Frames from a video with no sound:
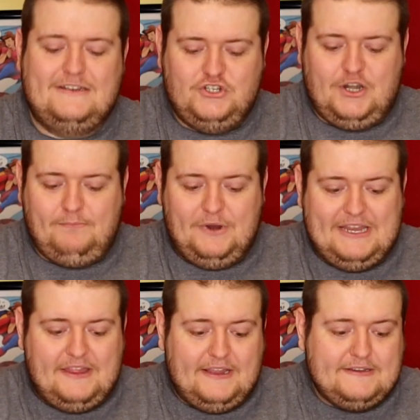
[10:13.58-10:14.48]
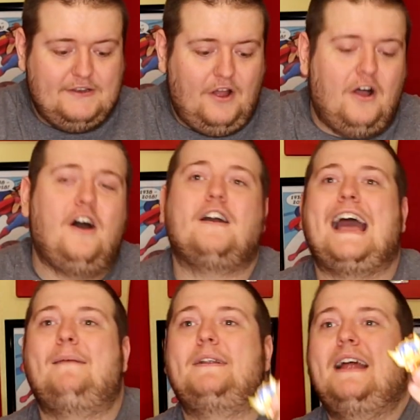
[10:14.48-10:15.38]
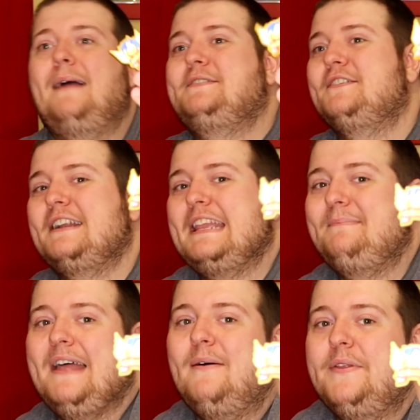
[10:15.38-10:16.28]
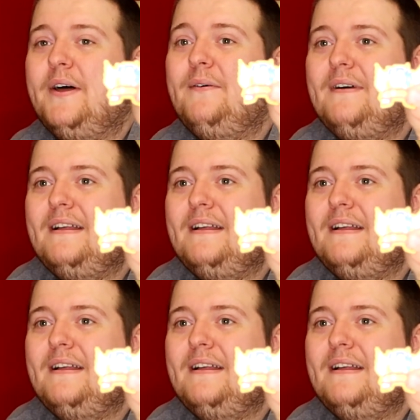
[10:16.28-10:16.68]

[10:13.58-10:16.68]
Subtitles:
Sharp pointy things. Oh, common. I'm still going to keep that one, though.